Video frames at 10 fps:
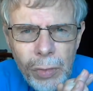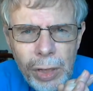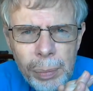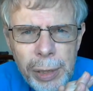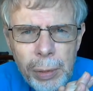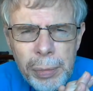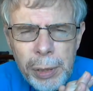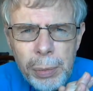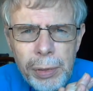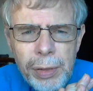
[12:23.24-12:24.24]
About
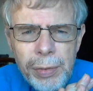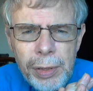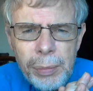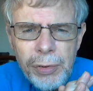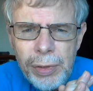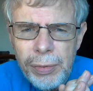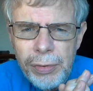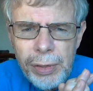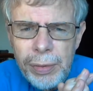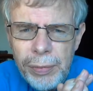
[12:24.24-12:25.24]
people giving themselves
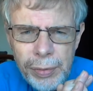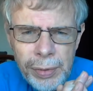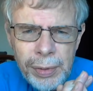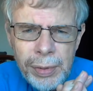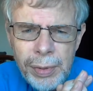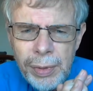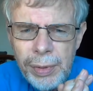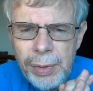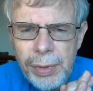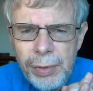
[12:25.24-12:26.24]
over
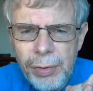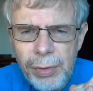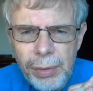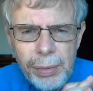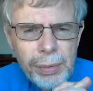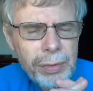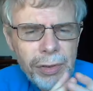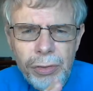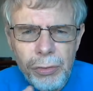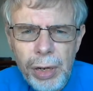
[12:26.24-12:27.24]
to
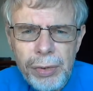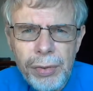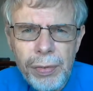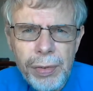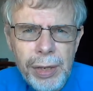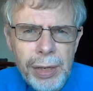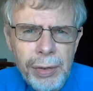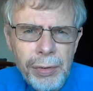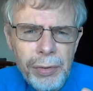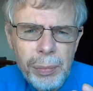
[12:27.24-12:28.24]
destructive
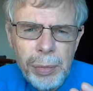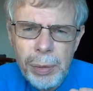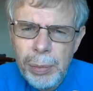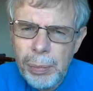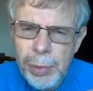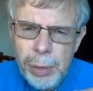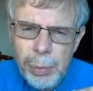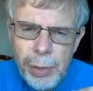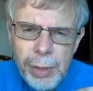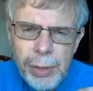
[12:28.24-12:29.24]
things, about
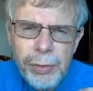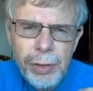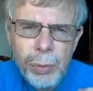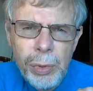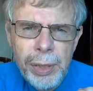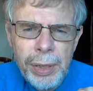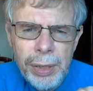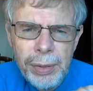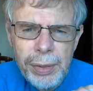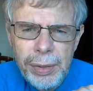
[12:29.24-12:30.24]
people hurting one
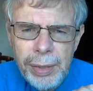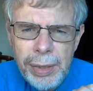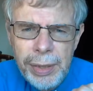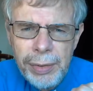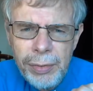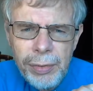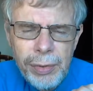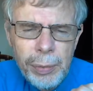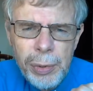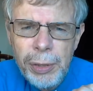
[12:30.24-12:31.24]
another and
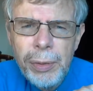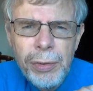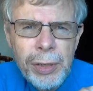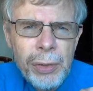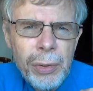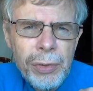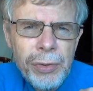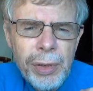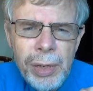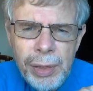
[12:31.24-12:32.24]
opposing God's
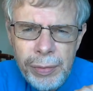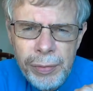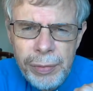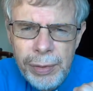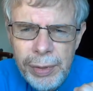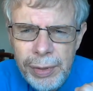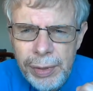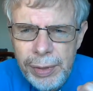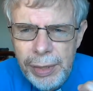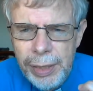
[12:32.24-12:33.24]
love
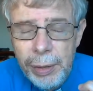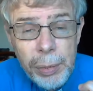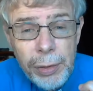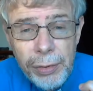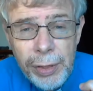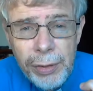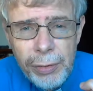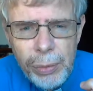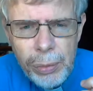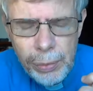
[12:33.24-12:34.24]
and opposing his
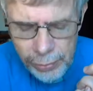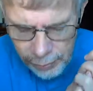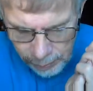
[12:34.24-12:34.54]
laws.